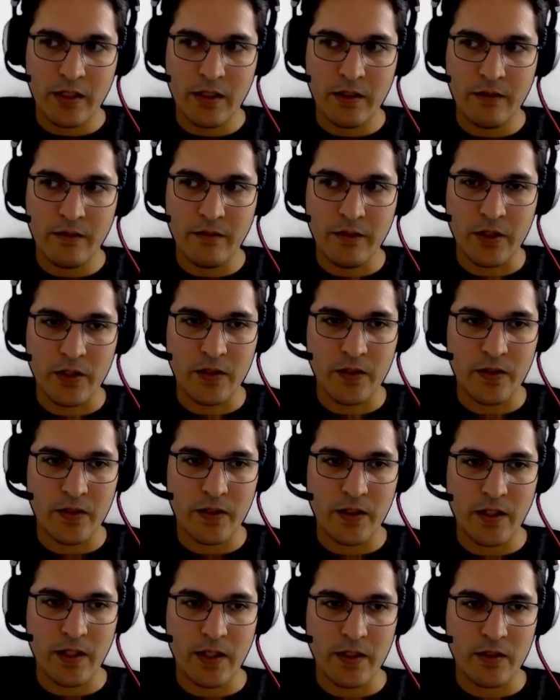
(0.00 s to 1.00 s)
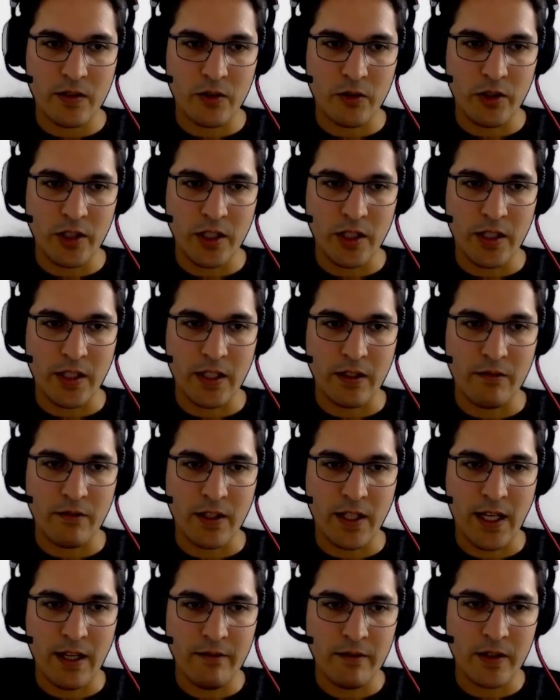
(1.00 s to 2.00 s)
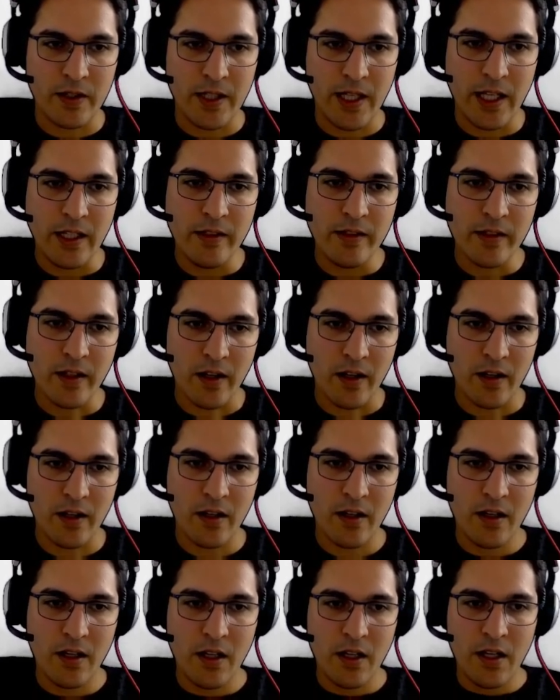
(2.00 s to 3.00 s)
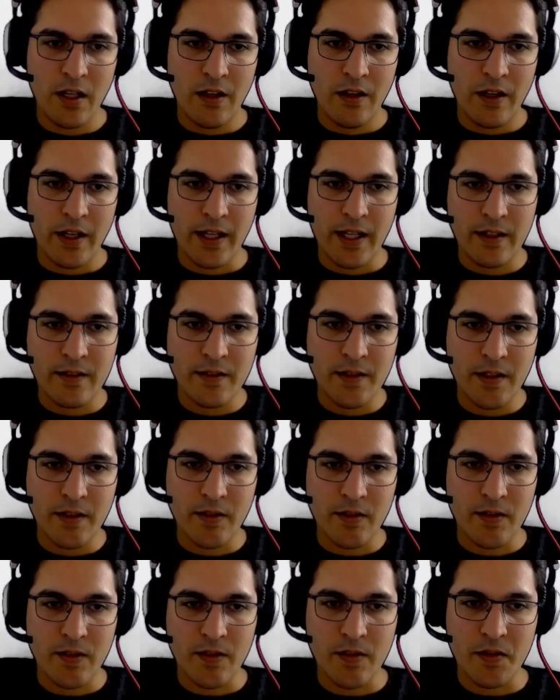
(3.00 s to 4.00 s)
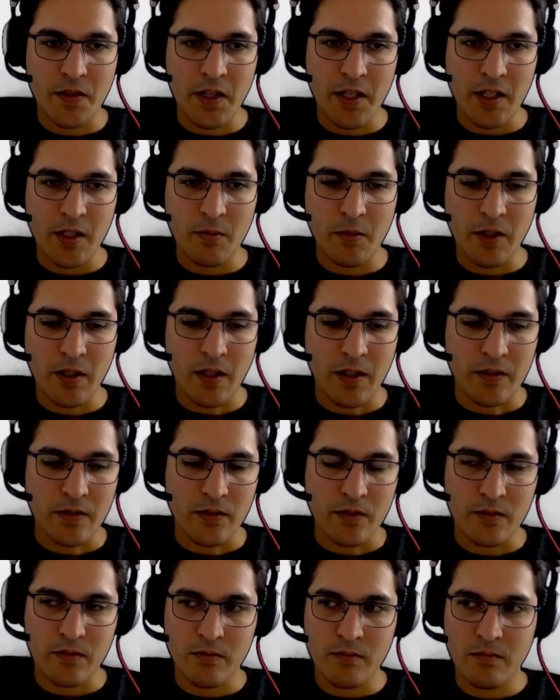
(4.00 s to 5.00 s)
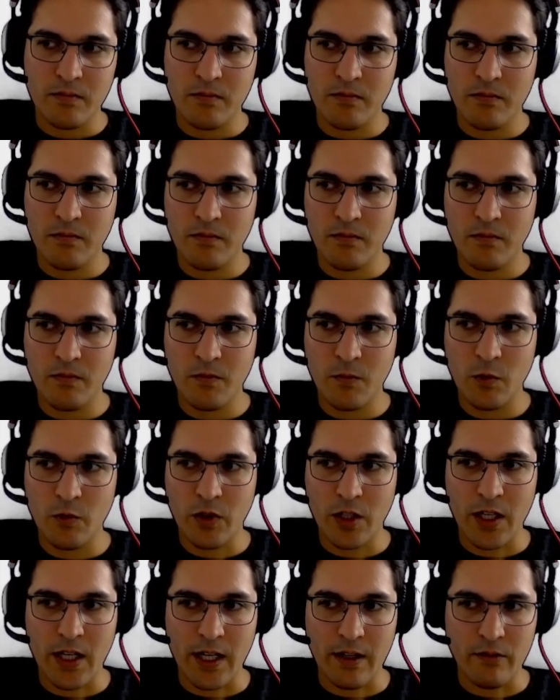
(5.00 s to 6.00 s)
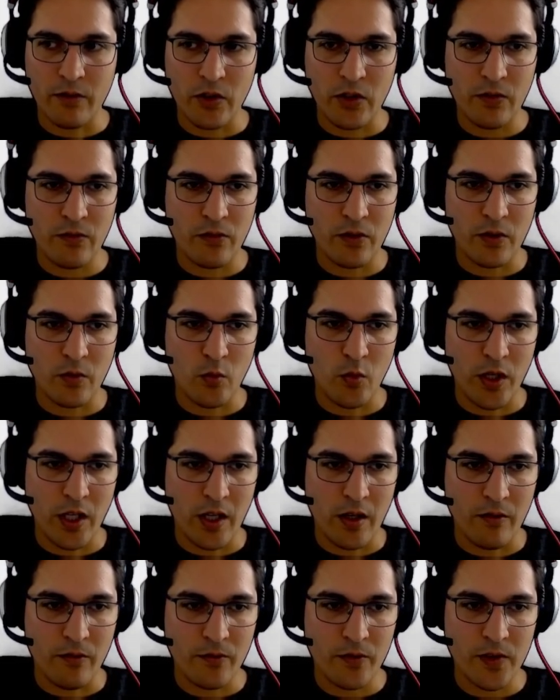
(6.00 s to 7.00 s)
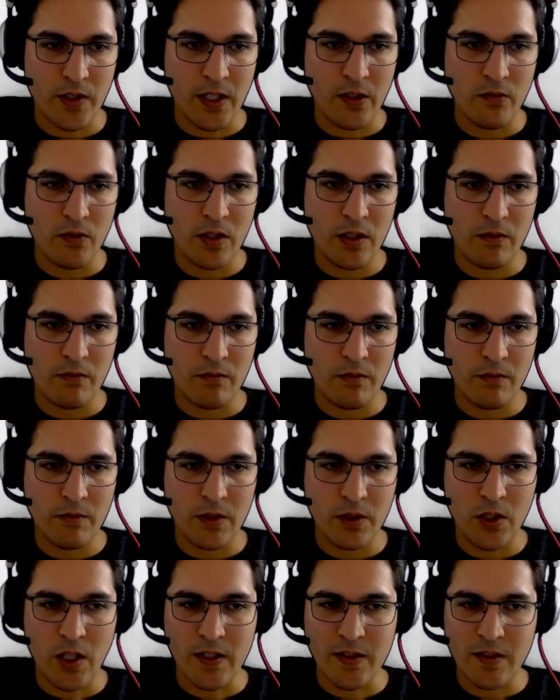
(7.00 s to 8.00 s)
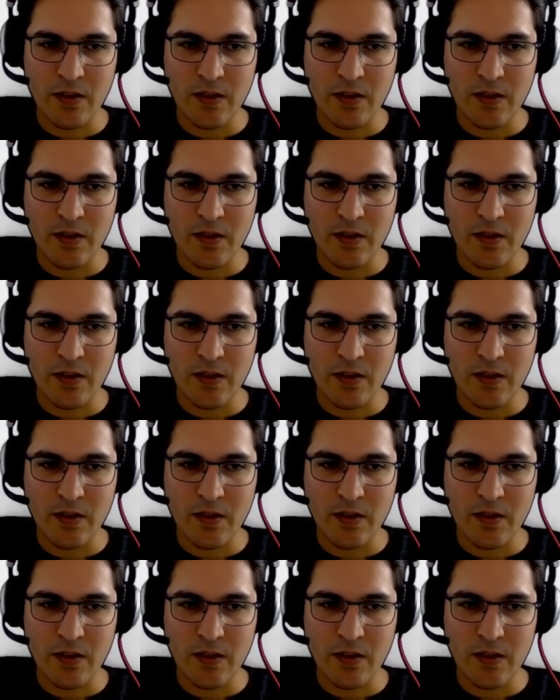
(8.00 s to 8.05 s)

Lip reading: which is a string, and we have a data. I can't say this is dict because we want to have a different way of saving. It doesn't